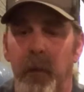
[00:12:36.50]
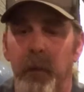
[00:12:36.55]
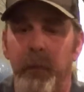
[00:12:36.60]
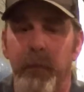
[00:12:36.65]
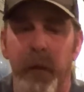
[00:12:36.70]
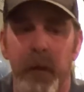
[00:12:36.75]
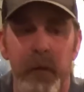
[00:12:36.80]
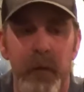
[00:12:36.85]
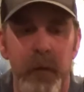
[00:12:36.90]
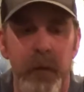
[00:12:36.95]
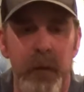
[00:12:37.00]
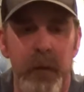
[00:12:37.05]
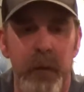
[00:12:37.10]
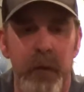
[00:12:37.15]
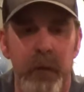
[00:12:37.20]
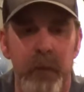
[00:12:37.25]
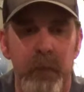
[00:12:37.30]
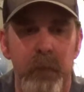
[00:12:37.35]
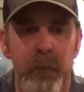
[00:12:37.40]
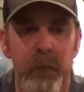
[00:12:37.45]
but
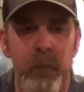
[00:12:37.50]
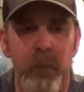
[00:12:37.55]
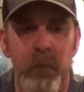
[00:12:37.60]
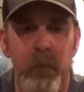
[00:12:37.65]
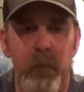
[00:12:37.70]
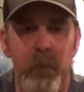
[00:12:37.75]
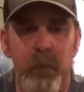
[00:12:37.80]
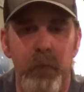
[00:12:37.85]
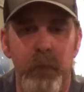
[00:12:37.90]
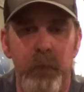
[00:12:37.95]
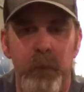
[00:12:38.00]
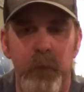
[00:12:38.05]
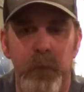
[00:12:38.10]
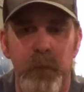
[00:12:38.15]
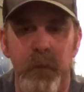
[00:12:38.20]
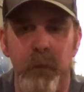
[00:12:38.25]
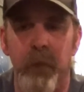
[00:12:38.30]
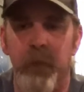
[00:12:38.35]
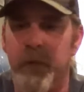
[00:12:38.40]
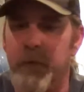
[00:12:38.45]
for
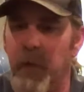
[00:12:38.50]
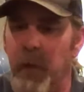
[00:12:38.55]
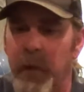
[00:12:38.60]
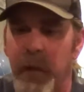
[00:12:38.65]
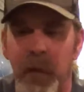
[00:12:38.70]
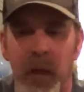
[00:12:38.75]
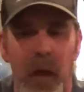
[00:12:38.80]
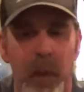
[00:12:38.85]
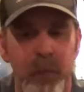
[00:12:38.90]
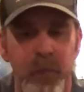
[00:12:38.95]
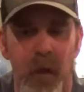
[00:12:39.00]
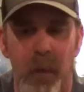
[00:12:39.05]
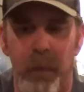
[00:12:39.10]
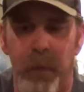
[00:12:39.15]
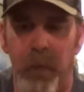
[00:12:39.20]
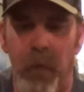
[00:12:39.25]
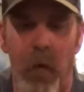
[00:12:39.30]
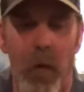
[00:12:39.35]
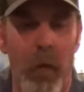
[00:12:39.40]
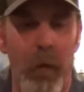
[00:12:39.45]
some of us to like hop, drop,
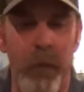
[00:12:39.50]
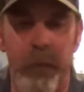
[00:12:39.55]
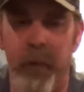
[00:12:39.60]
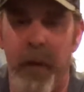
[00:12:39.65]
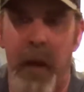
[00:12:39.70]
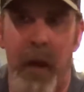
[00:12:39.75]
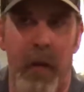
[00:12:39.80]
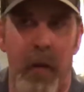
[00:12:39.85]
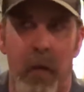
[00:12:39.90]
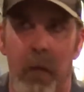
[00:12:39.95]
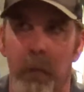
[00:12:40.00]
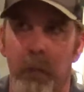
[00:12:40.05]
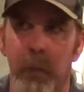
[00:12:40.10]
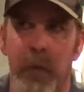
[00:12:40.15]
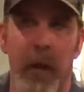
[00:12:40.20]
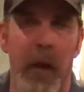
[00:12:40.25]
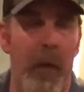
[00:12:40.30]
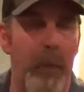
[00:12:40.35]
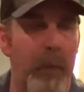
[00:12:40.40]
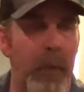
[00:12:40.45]
and roll, we pack our
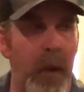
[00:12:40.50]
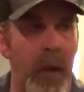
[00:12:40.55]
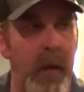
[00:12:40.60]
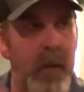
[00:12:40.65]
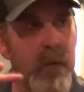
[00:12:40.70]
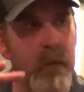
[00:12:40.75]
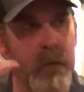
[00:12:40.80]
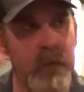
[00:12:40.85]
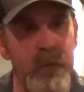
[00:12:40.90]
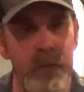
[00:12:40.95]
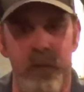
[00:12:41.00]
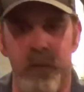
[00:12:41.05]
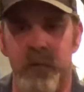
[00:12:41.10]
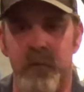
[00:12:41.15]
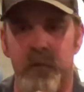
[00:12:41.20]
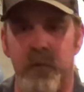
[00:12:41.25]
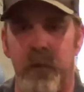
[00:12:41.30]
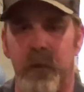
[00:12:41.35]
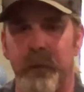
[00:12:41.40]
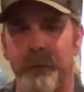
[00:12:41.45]
hop back, which is
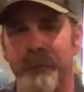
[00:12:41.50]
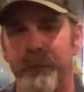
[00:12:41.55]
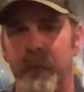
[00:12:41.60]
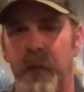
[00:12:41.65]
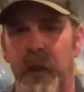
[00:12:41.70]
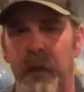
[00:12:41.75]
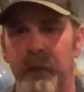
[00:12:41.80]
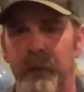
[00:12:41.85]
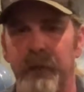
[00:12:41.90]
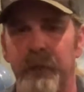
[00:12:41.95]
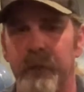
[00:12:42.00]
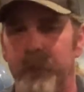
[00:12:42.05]
this kind of